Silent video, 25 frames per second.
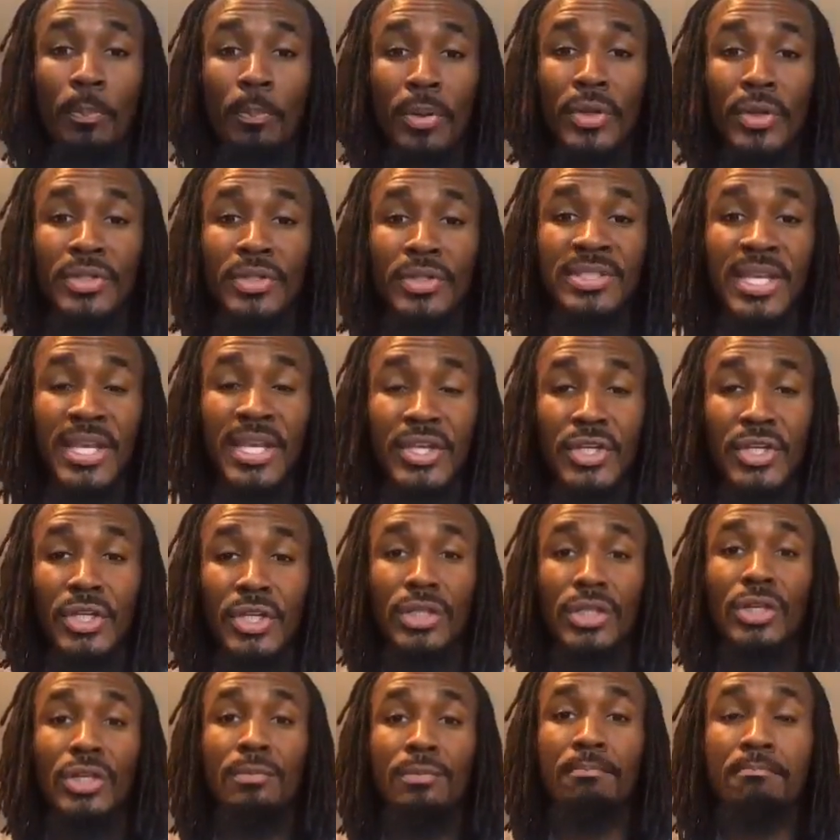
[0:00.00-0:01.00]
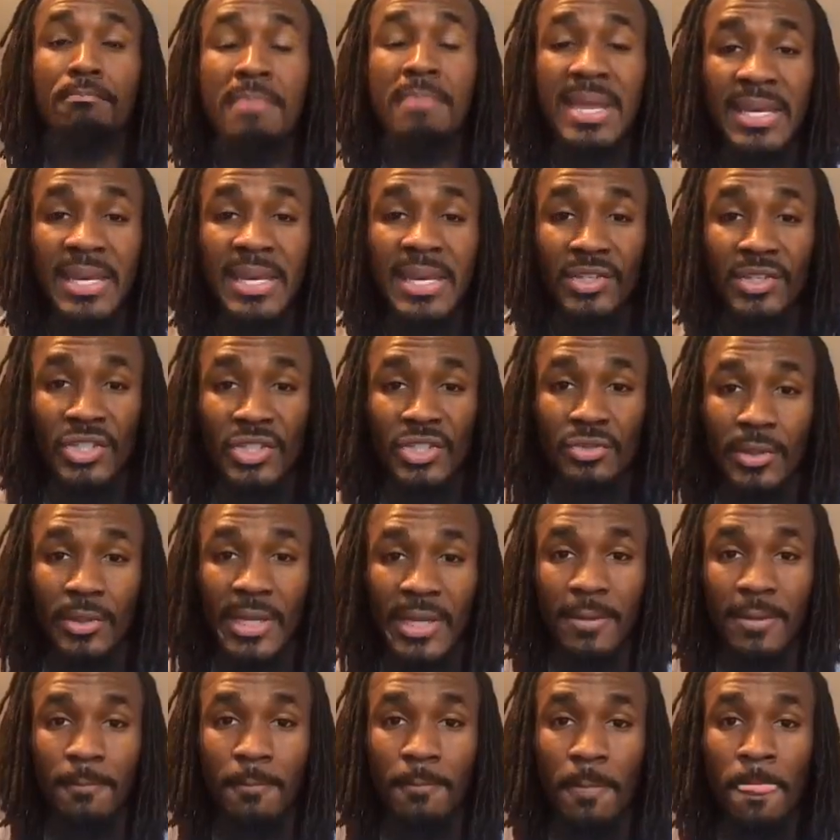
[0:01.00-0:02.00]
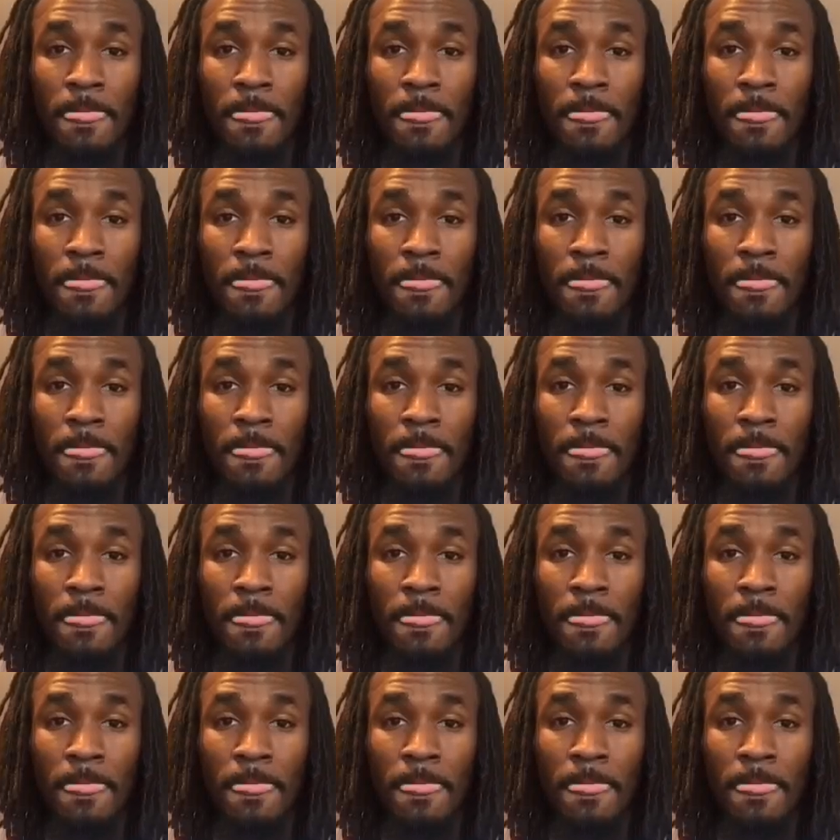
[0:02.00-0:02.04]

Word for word: particular ministry,